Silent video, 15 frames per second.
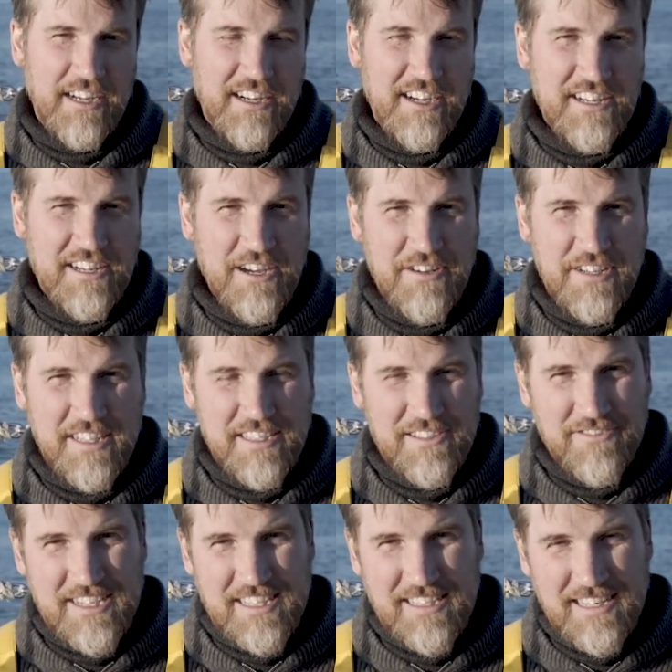And I noticed
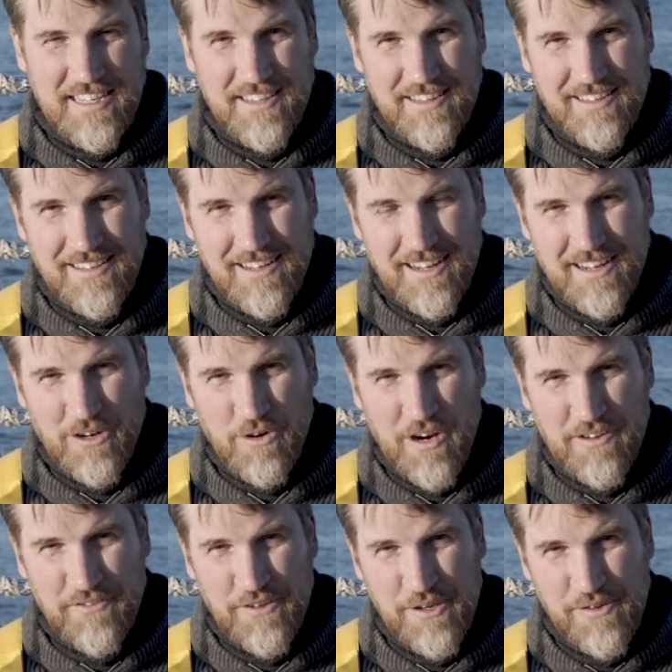recently that
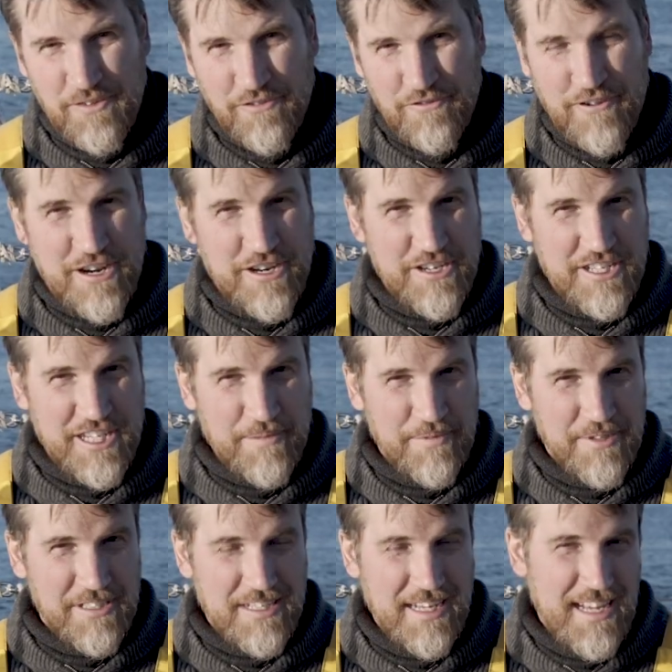quite a few of the French
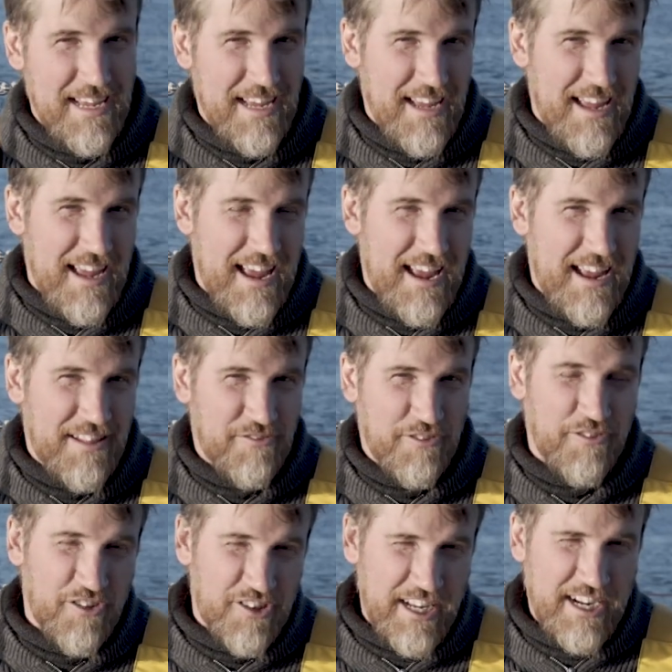skippers in the
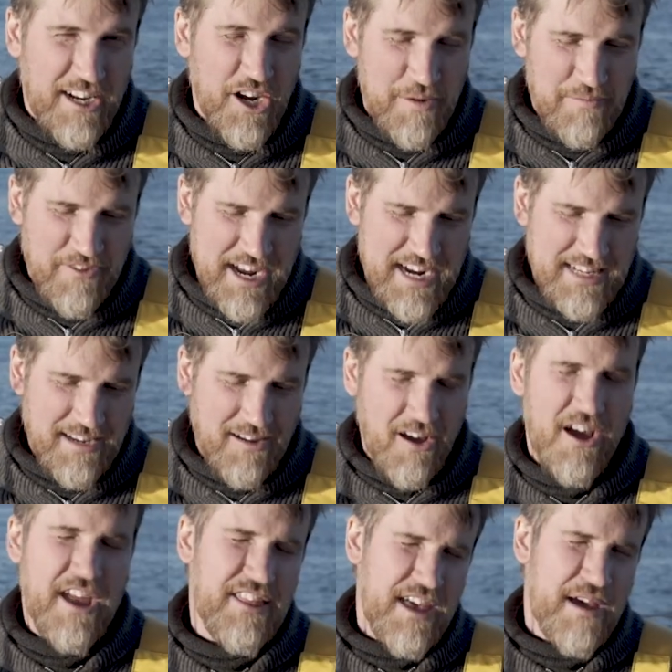Vendée Globe, they
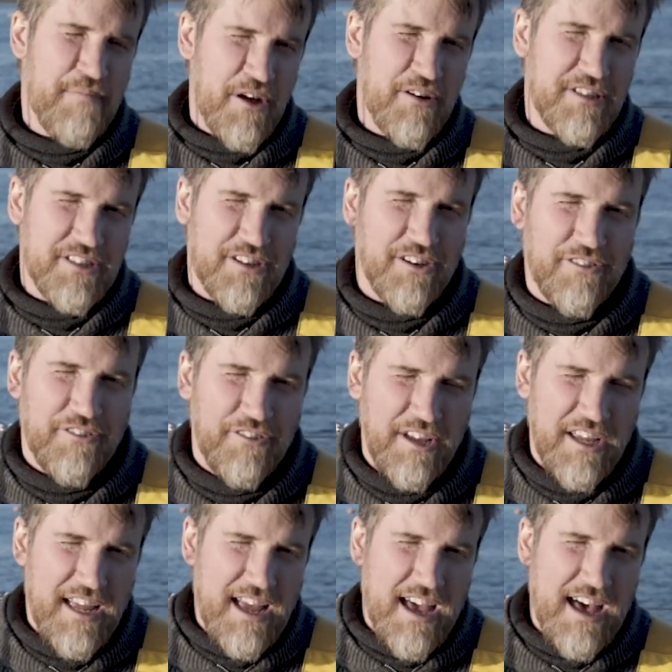tie their boats off
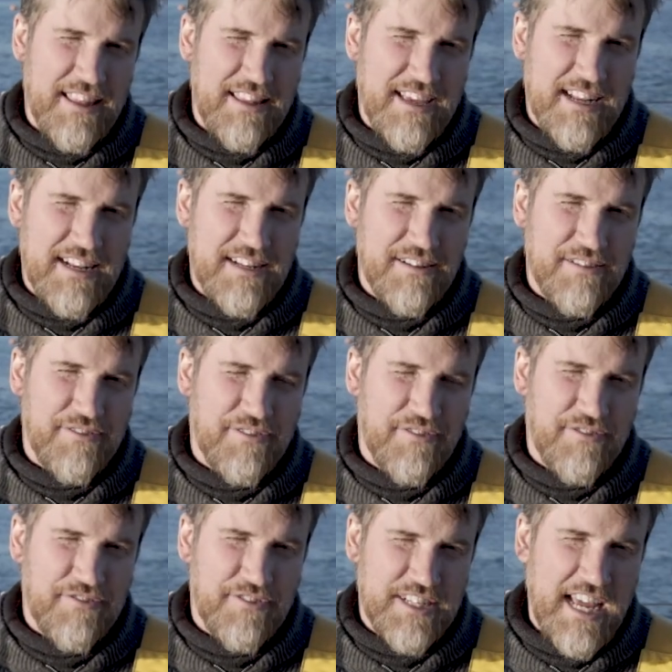at the end
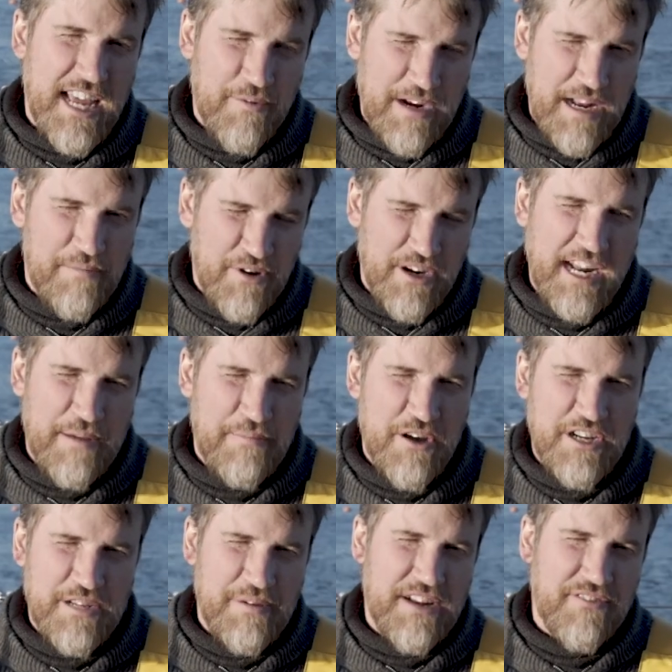of the day when they're putting their
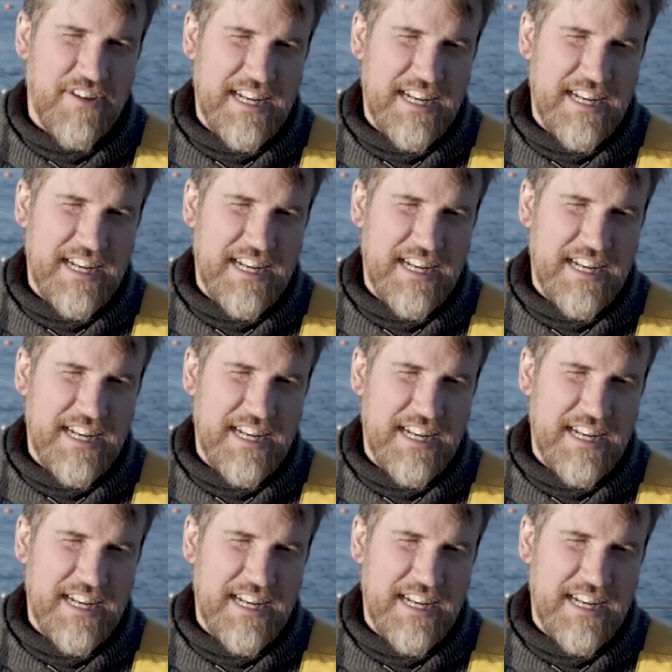boat to bed.